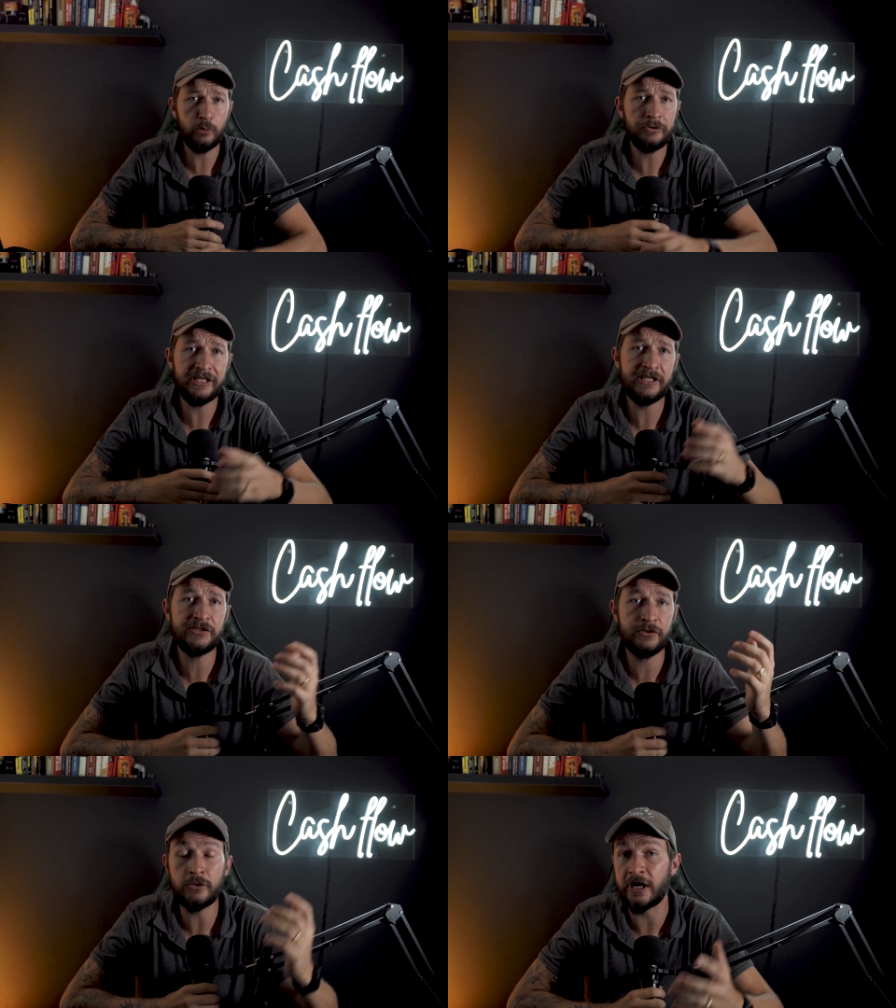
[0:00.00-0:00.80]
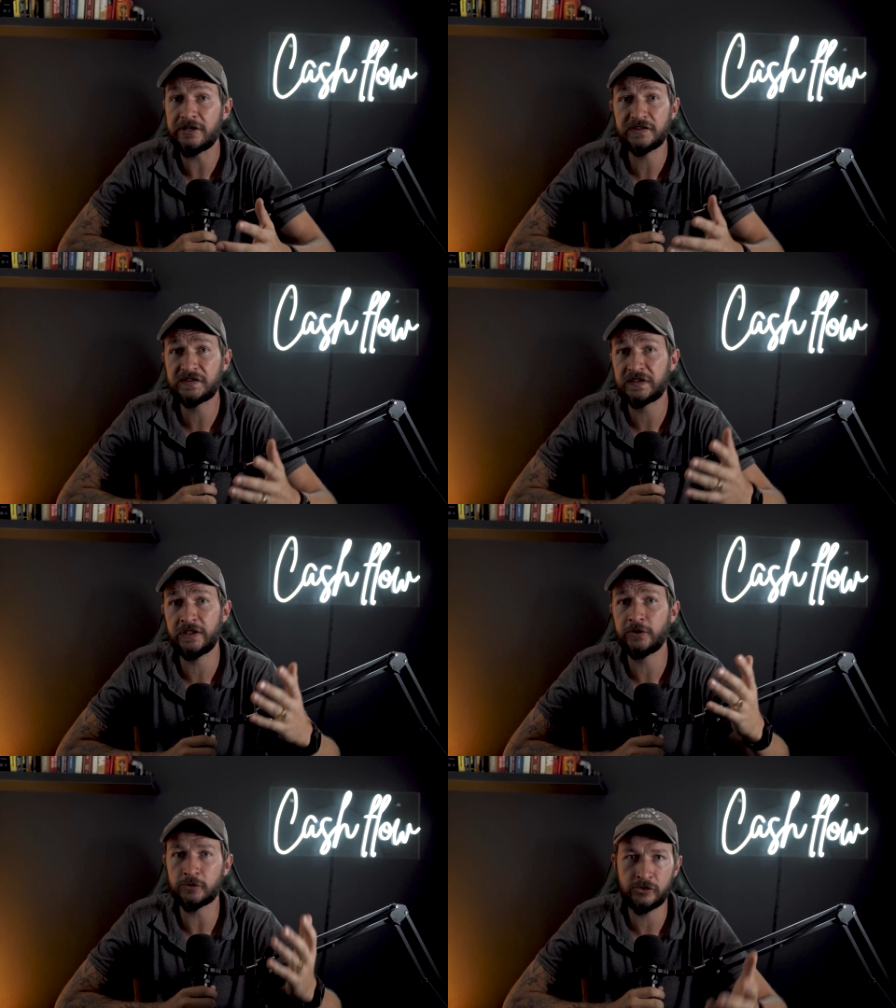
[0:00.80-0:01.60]
will need to
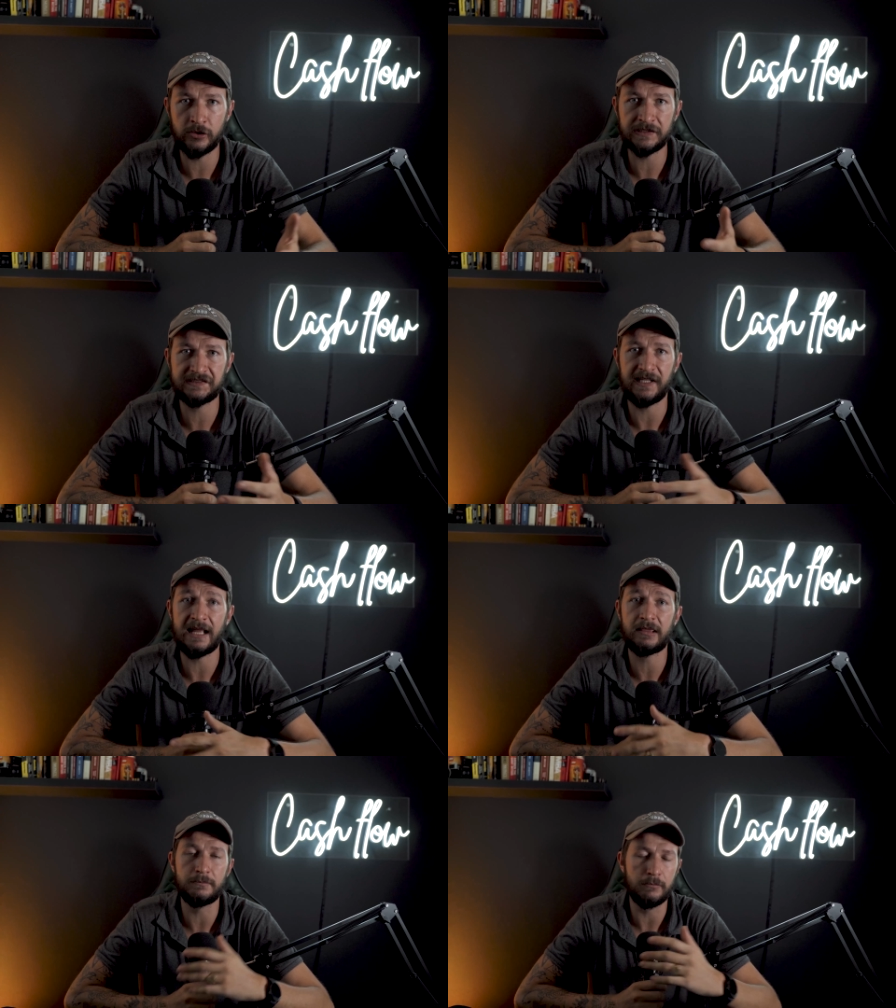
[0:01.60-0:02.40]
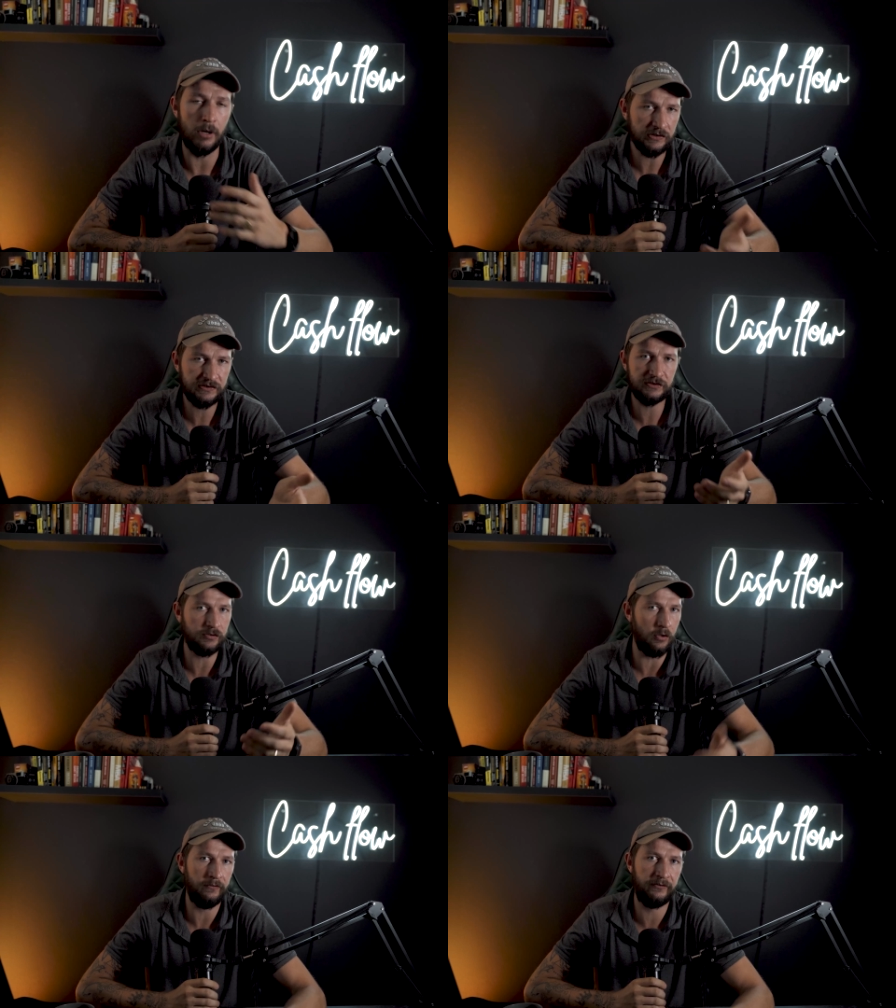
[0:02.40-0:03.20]
register your trust at the
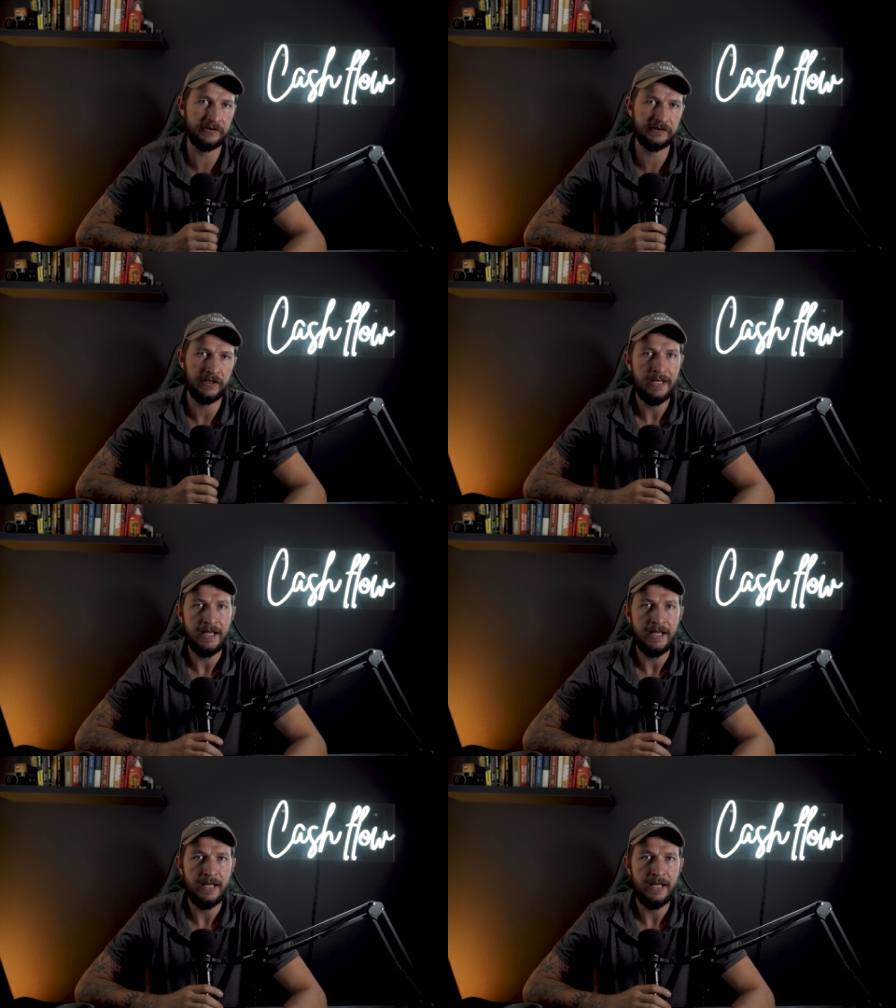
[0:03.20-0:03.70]
master's office,